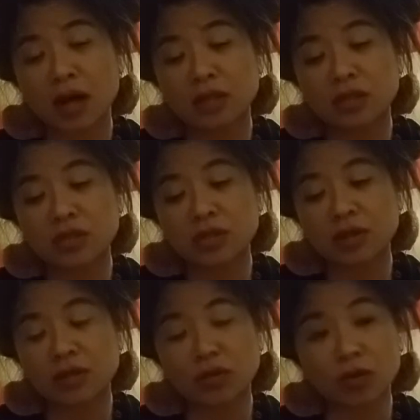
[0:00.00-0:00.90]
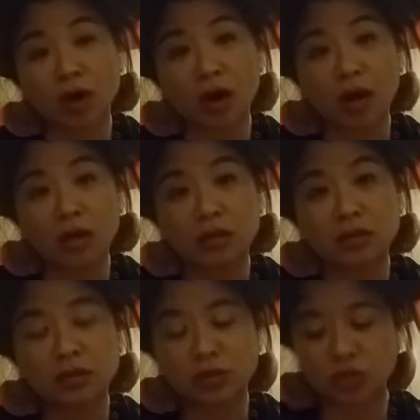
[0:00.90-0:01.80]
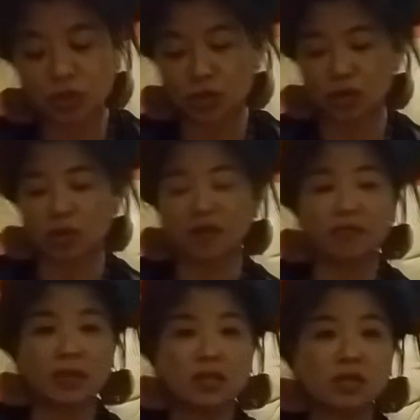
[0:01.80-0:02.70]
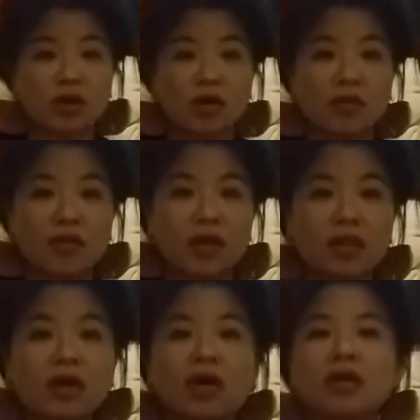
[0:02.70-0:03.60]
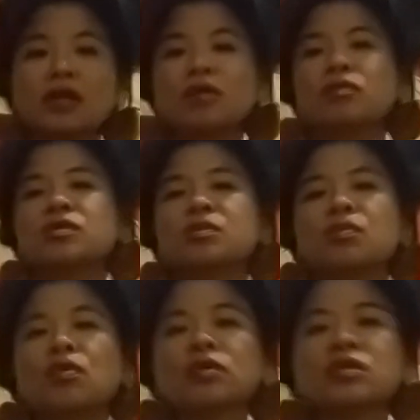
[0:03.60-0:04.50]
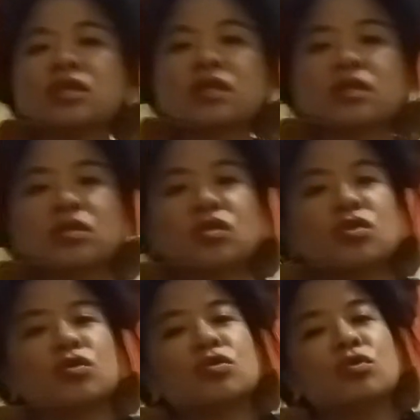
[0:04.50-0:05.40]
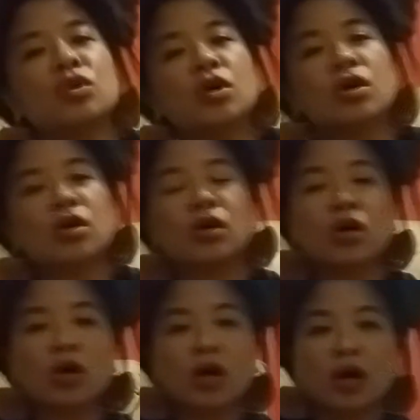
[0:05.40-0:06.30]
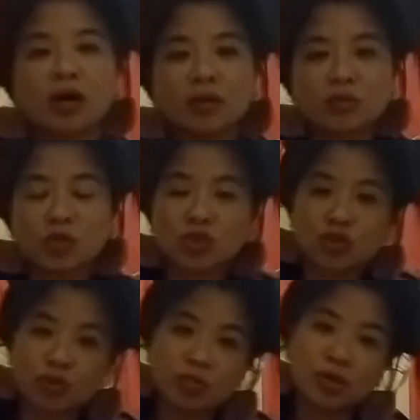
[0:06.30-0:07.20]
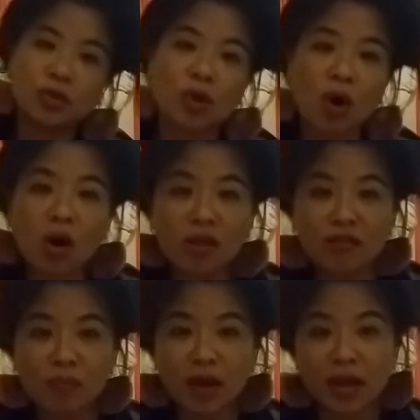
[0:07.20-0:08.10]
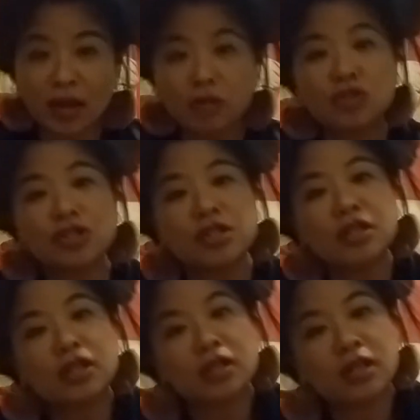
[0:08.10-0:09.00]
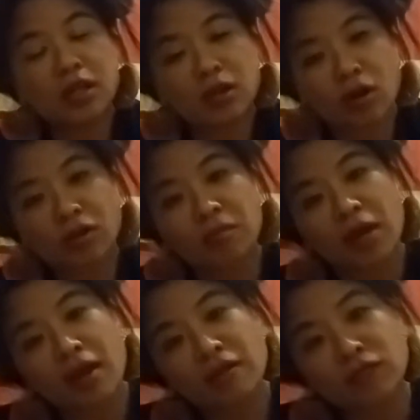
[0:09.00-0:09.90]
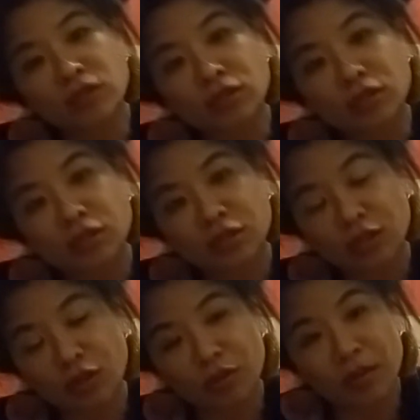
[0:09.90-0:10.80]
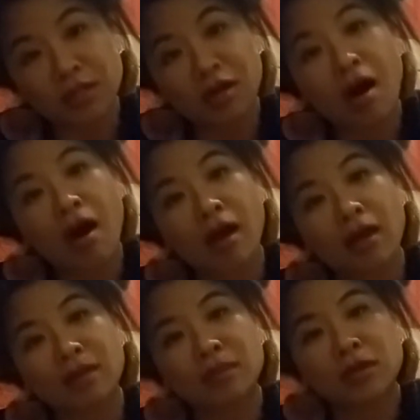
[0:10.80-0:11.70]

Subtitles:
just never thought to love myself. I thought it was important to distribute all of my energy and all of my efforts and all of my time